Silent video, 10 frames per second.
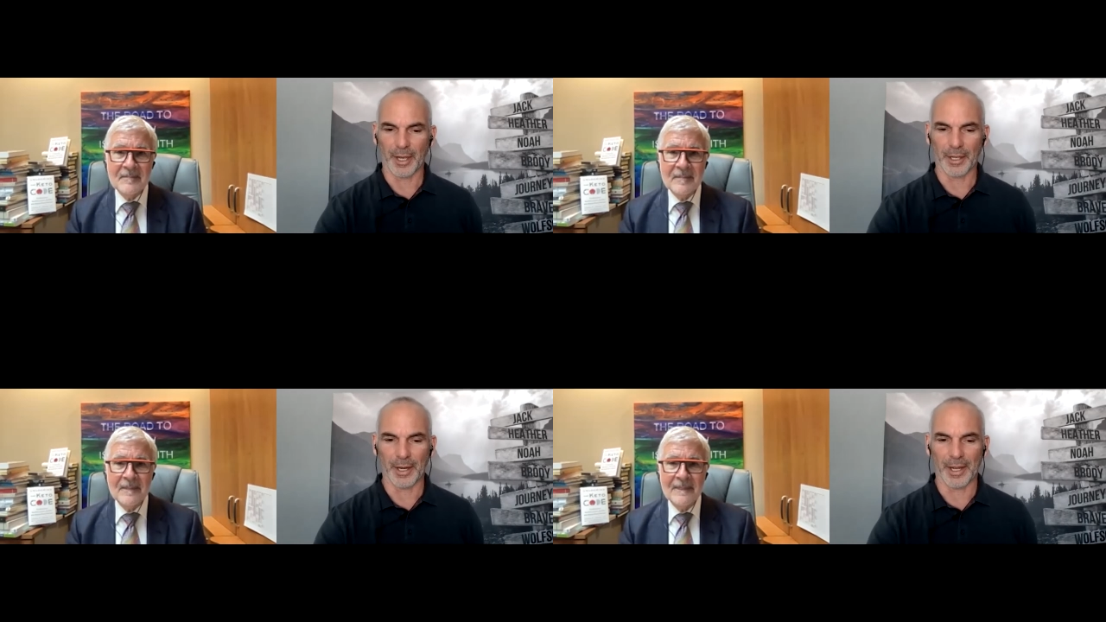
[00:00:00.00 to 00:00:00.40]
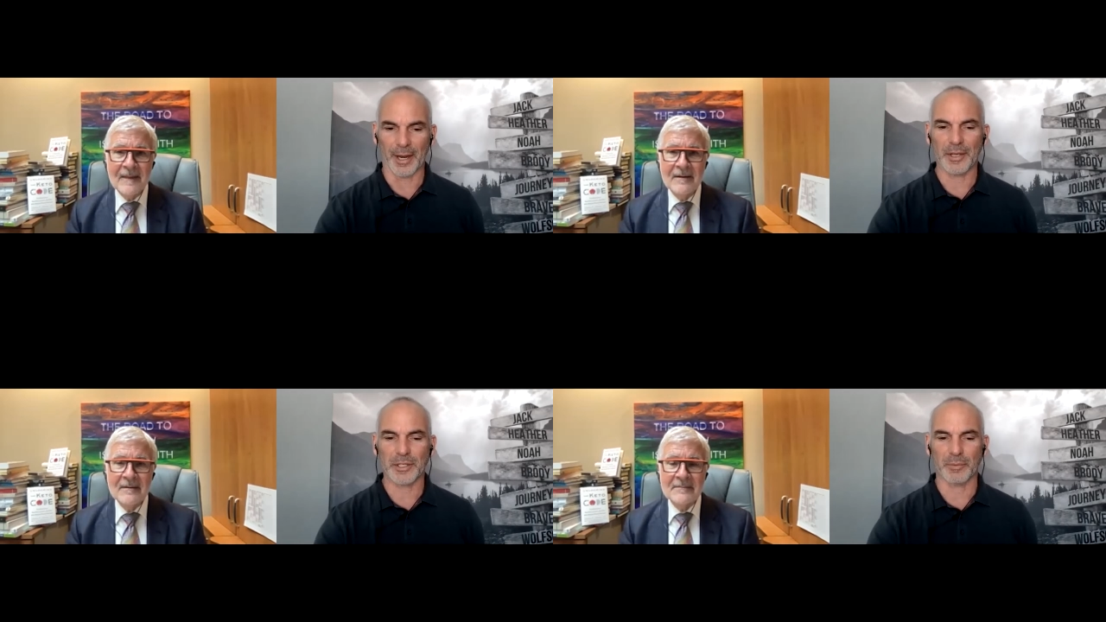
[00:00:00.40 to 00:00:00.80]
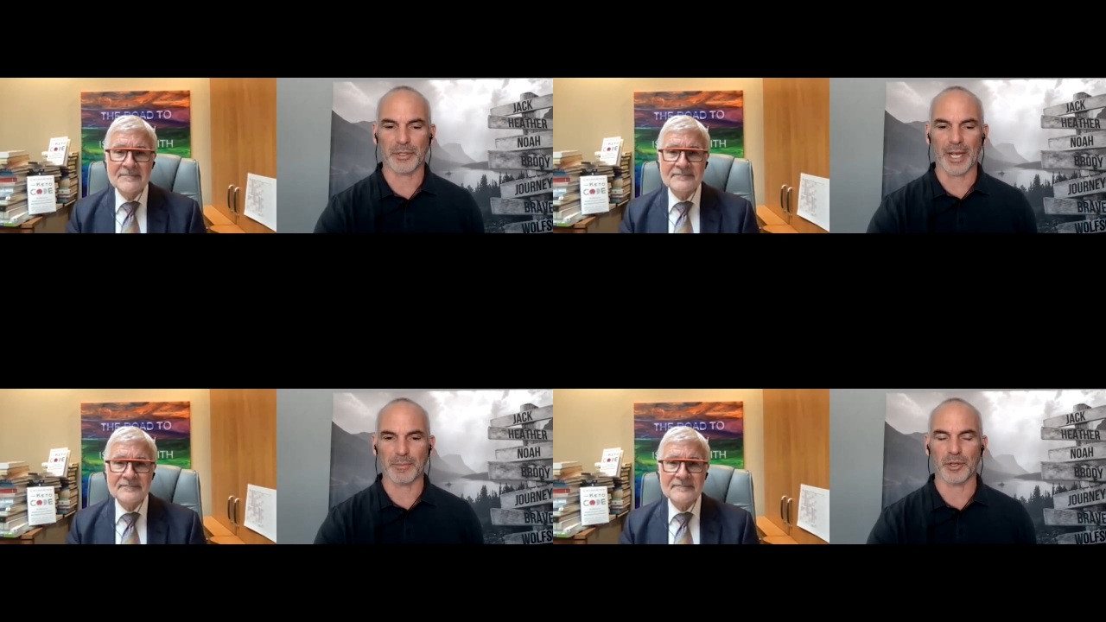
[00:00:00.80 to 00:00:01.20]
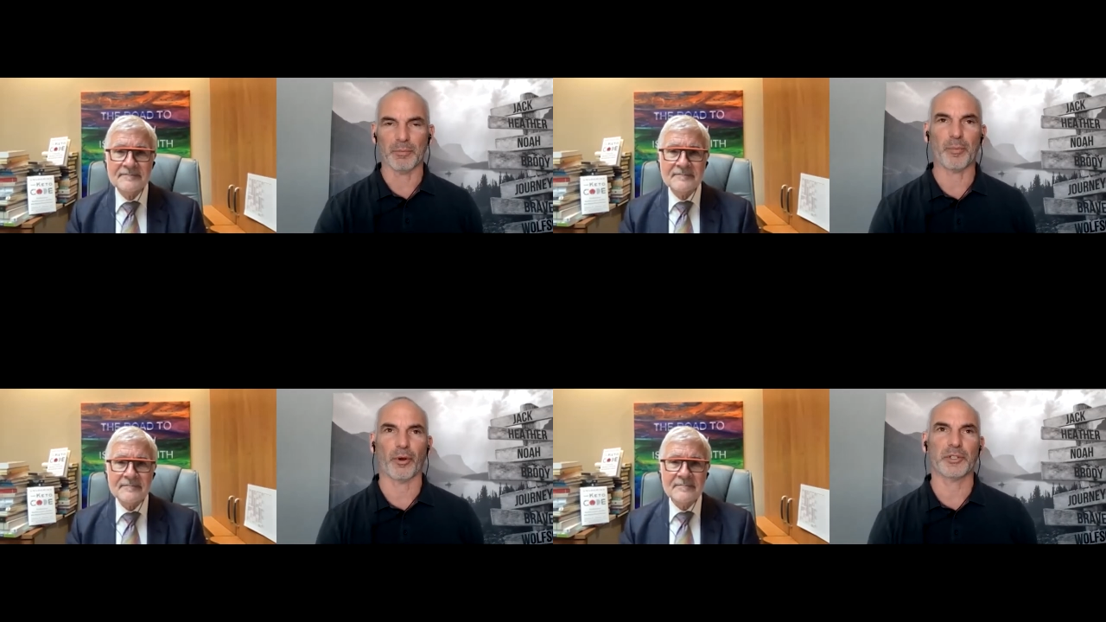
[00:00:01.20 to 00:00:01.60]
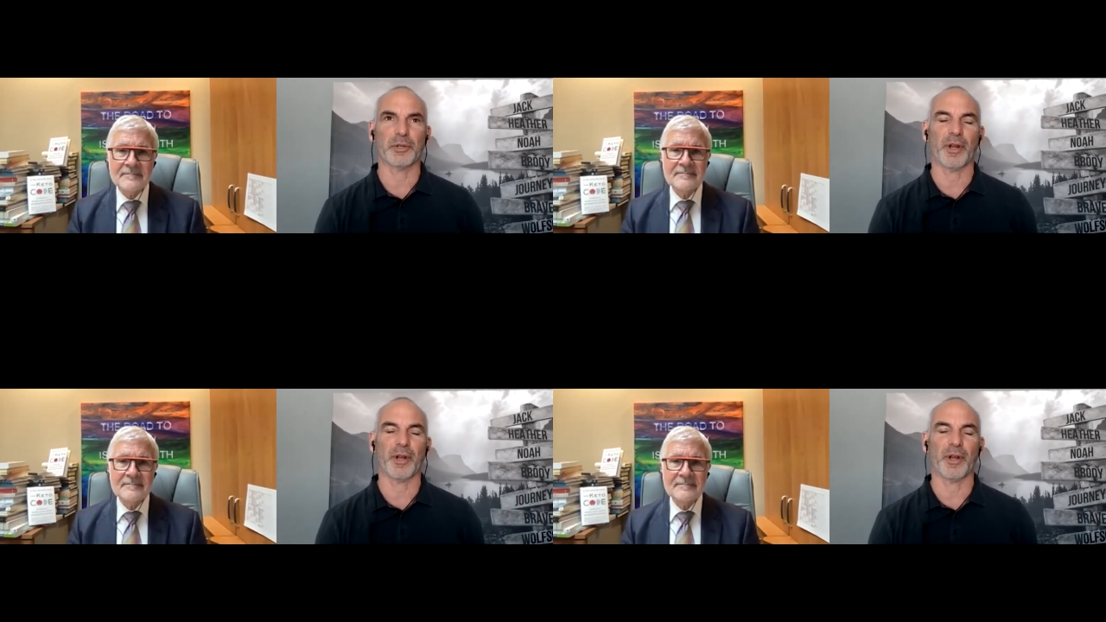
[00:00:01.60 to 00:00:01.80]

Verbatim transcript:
Speaker 1: And I think sometimes, you know, me personally,